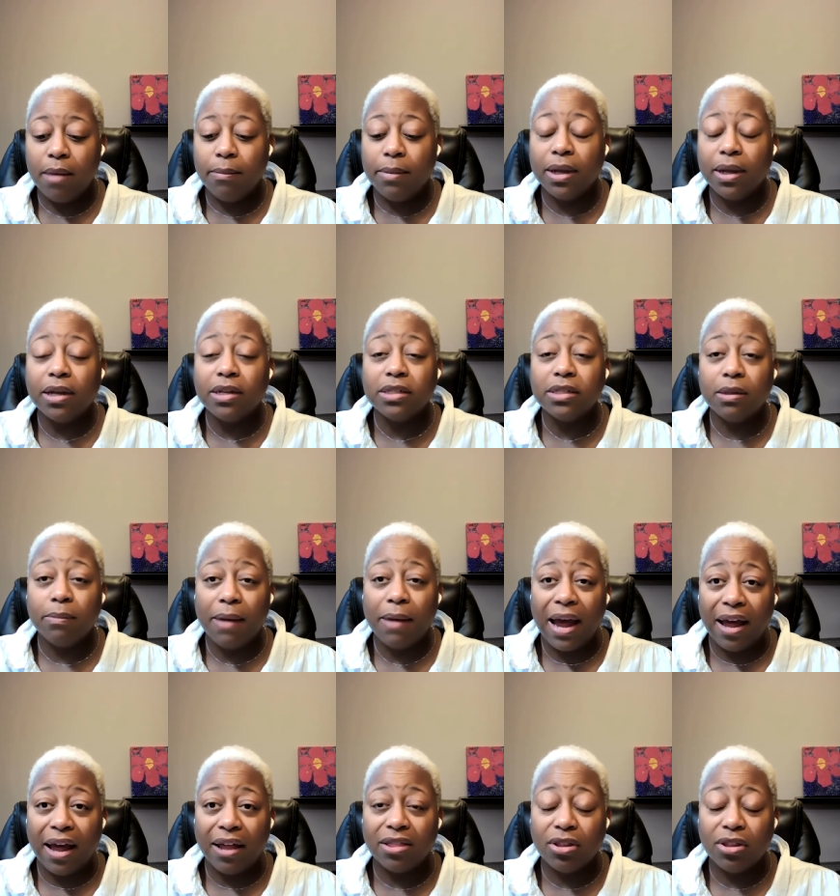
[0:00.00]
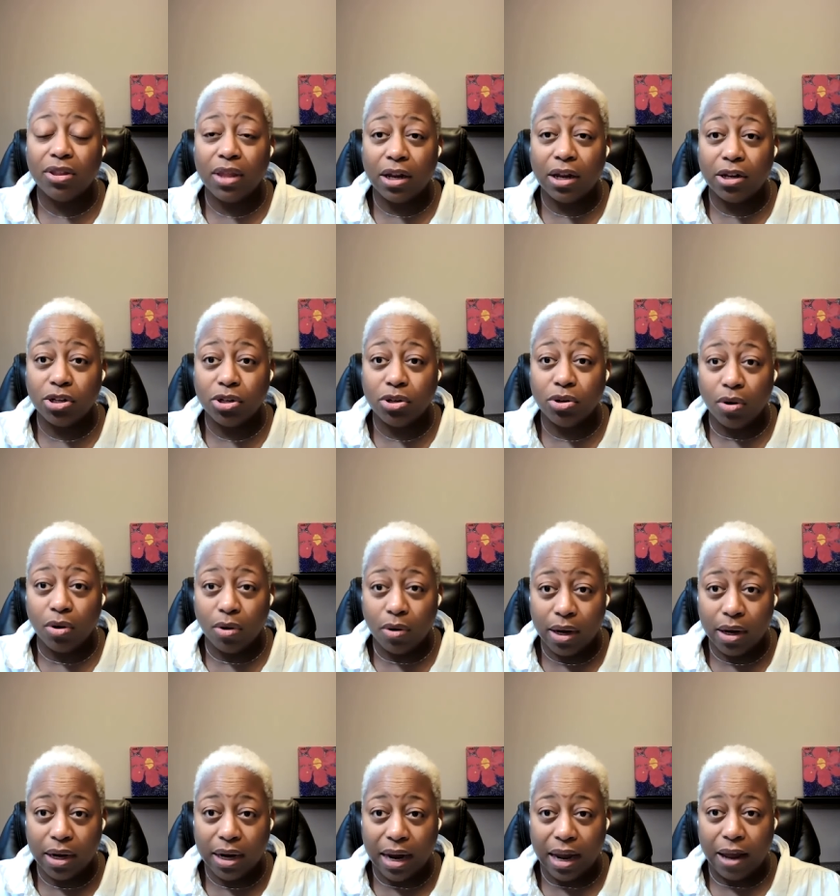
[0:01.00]
because the path that you're
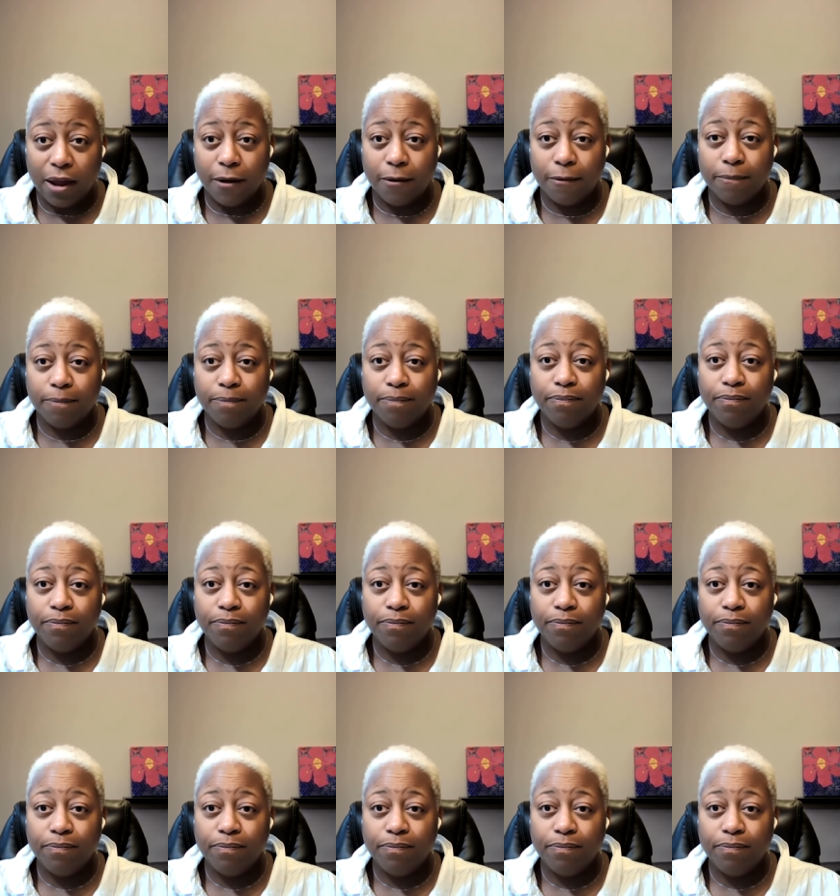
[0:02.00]
on now